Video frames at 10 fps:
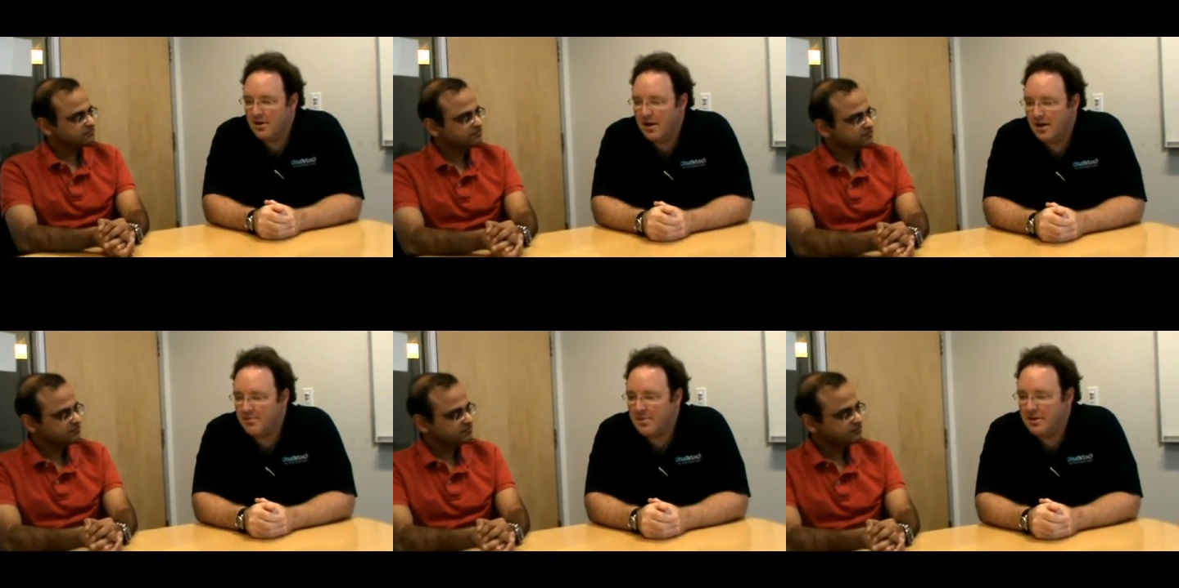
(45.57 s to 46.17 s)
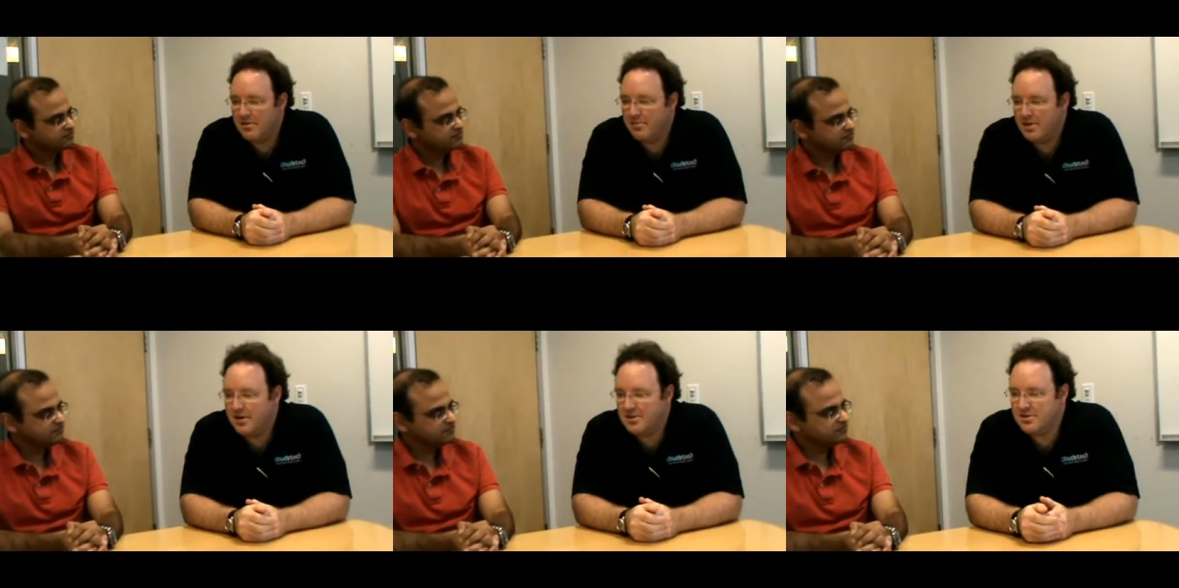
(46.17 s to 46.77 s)
Speaker 1: Uh, but but
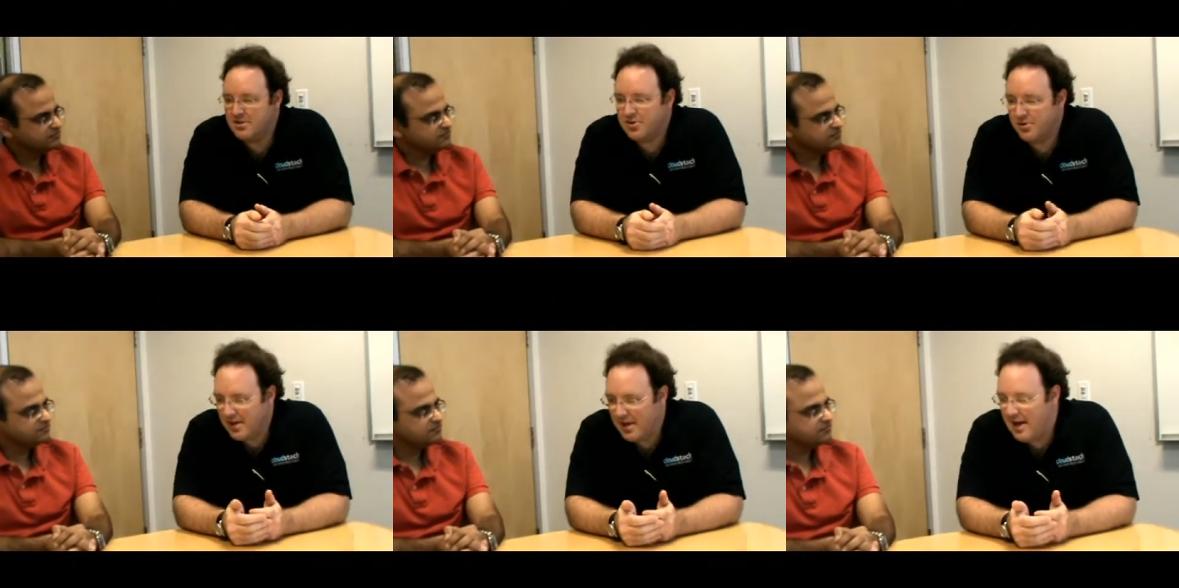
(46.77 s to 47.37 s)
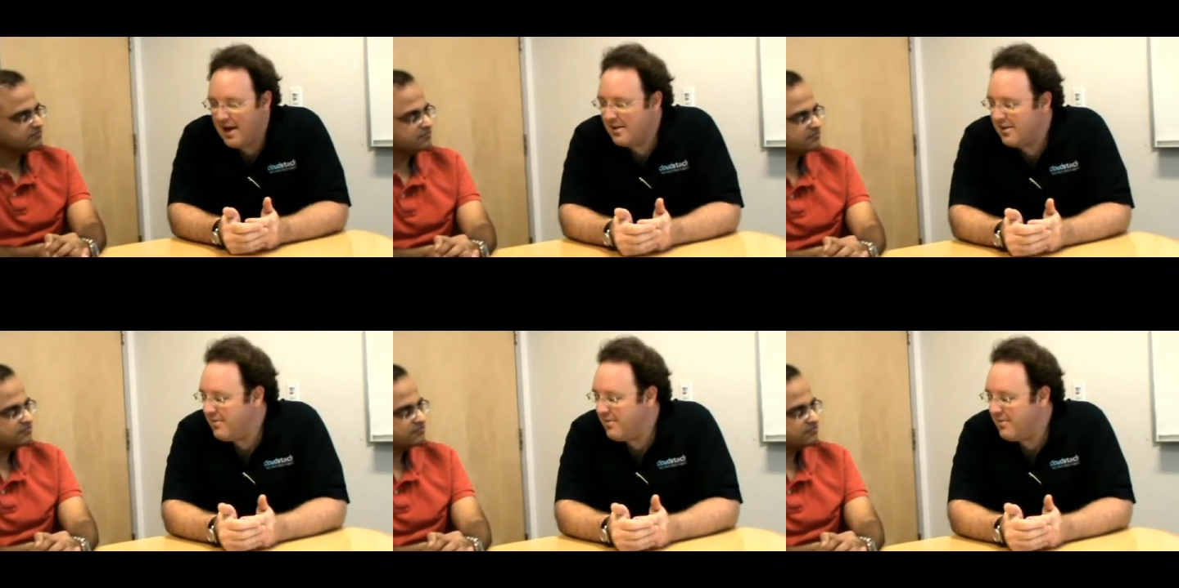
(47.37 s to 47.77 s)
this is truly a highly